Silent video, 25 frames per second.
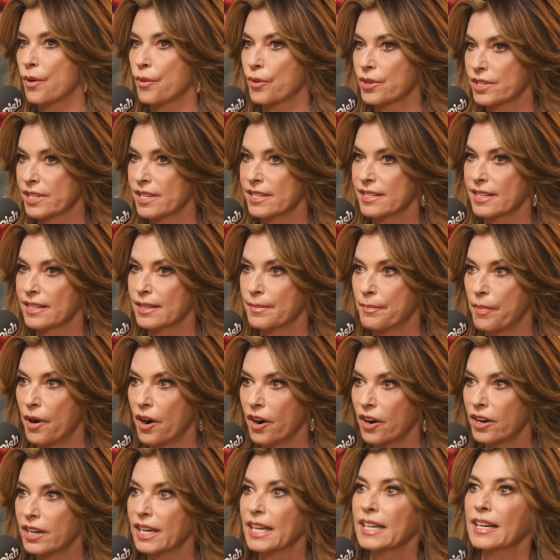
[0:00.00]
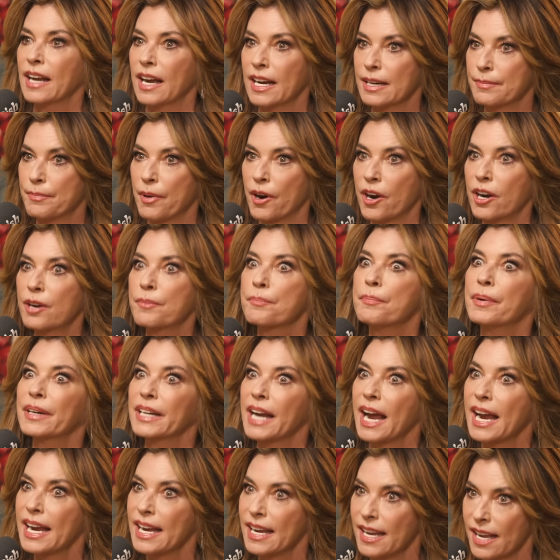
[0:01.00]
horses in the park, in Hyde Park, but
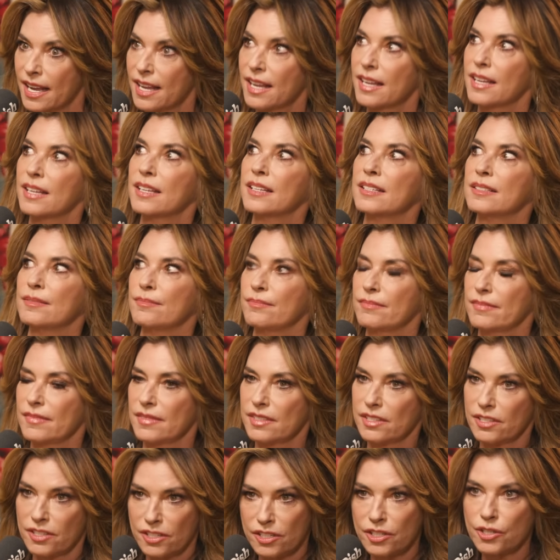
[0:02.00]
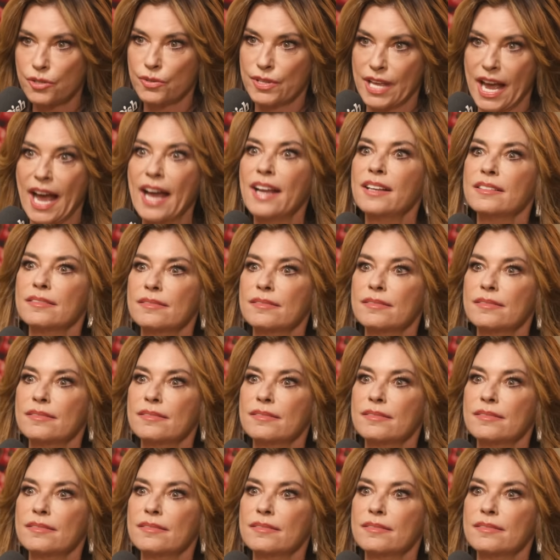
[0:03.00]
I do that